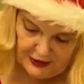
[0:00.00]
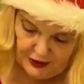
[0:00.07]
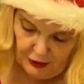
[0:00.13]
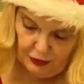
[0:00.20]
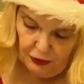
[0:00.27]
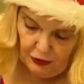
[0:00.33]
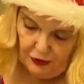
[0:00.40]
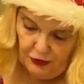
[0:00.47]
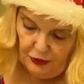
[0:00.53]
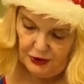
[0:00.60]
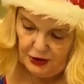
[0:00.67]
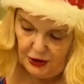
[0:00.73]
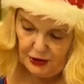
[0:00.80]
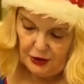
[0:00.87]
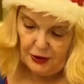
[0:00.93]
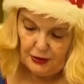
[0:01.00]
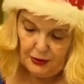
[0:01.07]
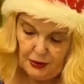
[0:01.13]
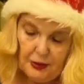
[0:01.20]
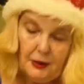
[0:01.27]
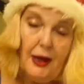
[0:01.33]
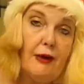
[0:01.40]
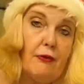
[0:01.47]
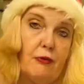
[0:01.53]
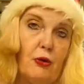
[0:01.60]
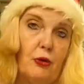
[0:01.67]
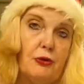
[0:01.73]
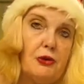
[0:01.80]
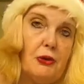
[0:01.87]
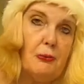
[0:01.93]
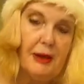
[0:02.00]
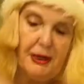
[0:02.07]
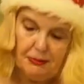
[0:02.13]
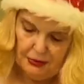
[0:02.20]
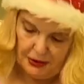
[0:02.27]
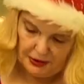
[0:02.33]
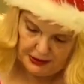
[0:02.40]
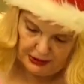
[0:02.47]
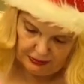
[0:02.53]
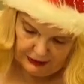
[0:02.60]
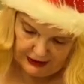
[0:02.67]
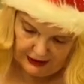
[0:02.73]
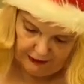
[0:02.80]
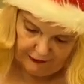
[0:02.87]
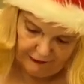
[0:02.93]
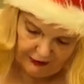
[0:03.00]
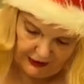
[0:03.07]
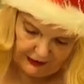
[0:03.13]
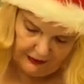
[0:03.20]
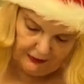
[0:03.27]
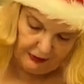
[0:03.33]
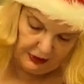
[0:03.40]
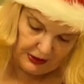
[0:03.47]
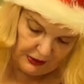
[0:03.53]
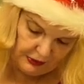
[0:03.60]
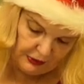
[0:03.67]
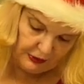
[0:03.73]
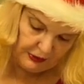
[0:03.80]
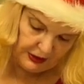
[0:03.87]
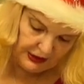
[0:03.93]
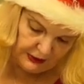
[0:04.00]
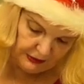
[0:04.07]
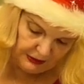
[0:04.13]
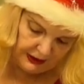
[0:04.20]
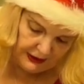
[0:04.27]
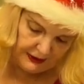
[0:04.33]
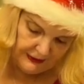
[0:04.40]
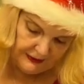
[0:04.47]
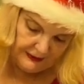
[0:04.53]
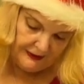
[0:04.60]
So what not to do, how not to make marzipan, I think I'm going to call this one.